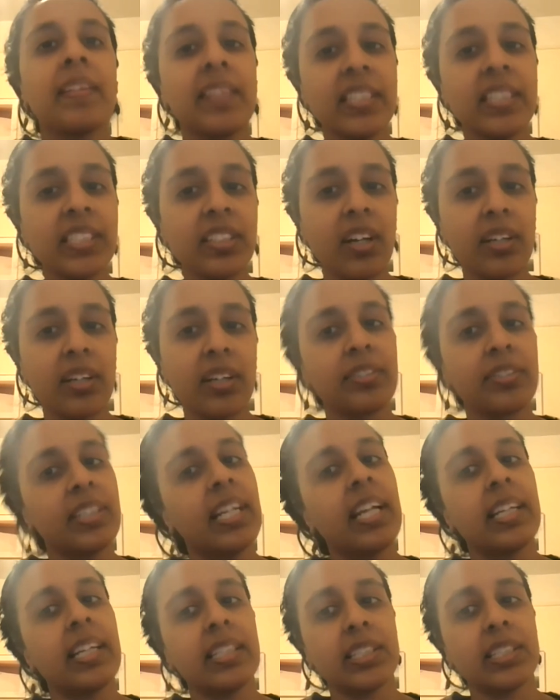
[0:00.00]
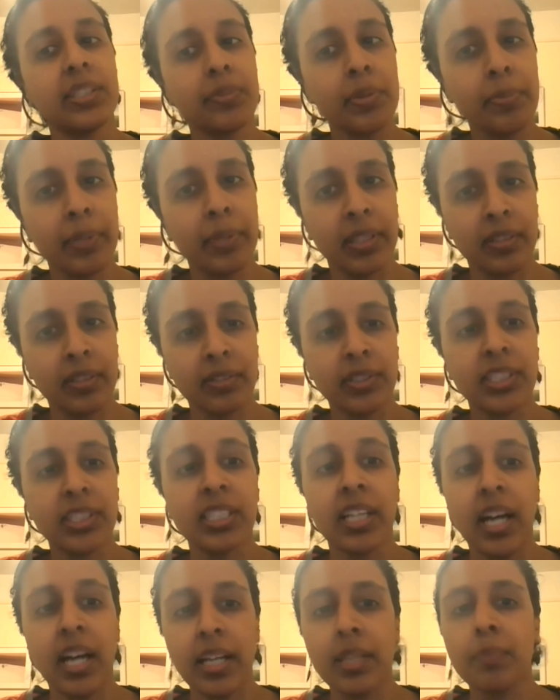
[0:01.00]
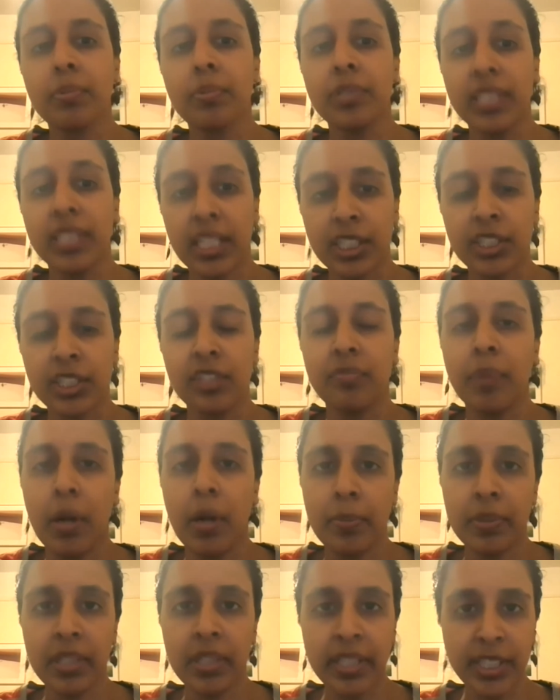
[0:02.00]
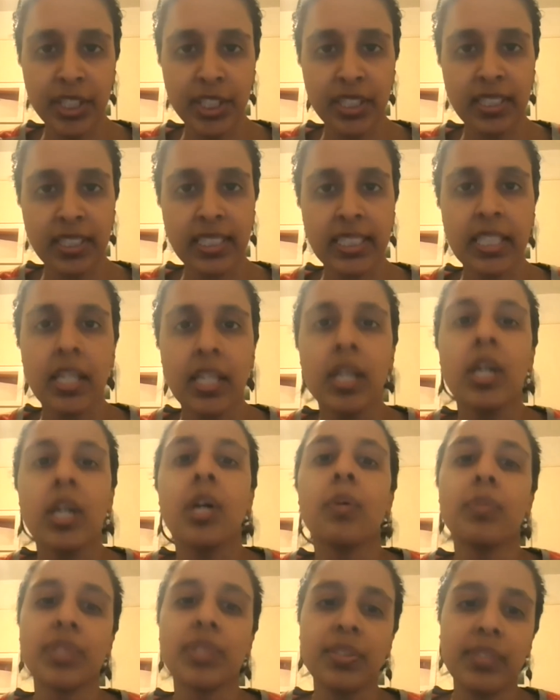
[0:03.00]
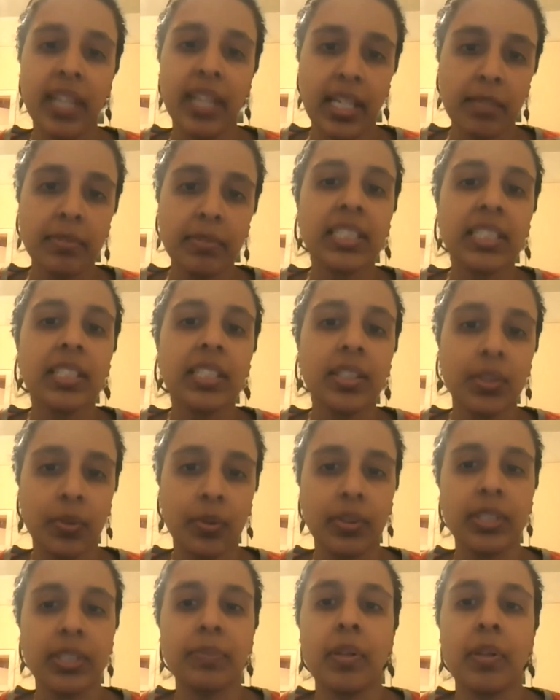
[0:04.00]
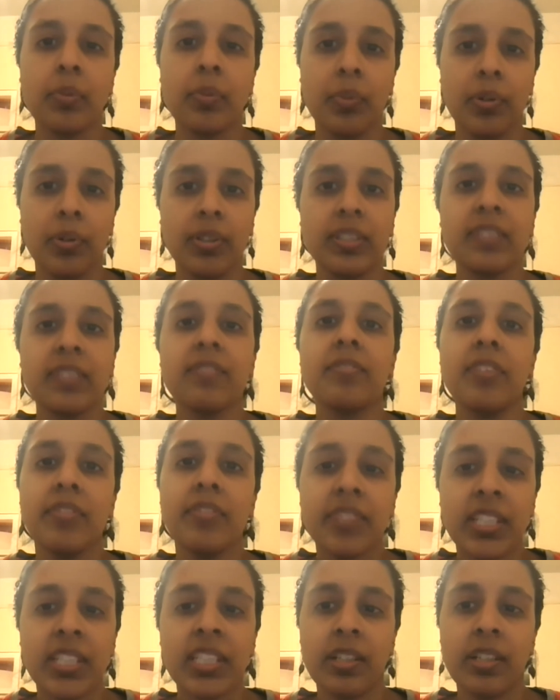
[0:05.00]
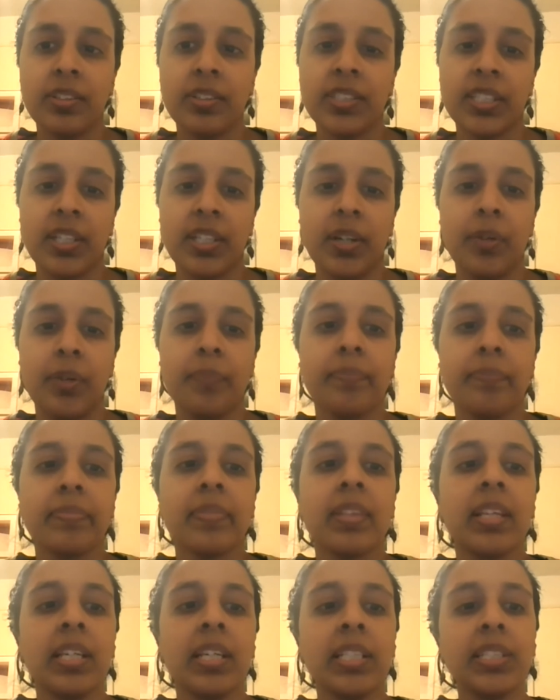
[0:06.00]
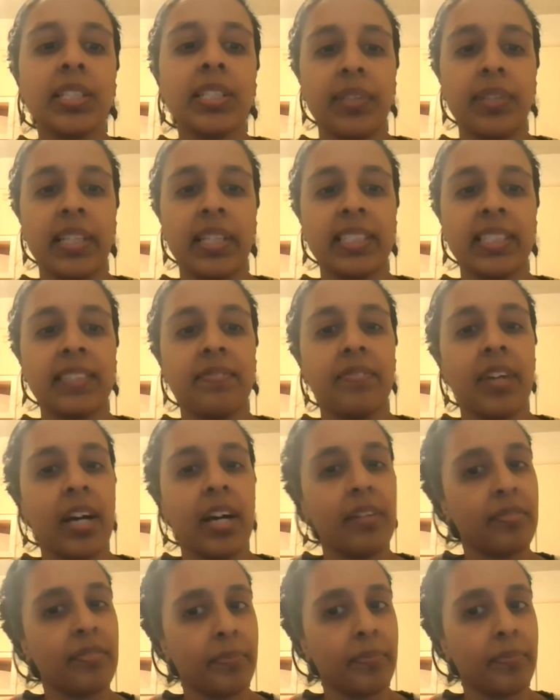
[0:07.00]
This doctrine and its three pillars to guide the protection of populations was unanimously endorsed by the world 15 years ago in 2005.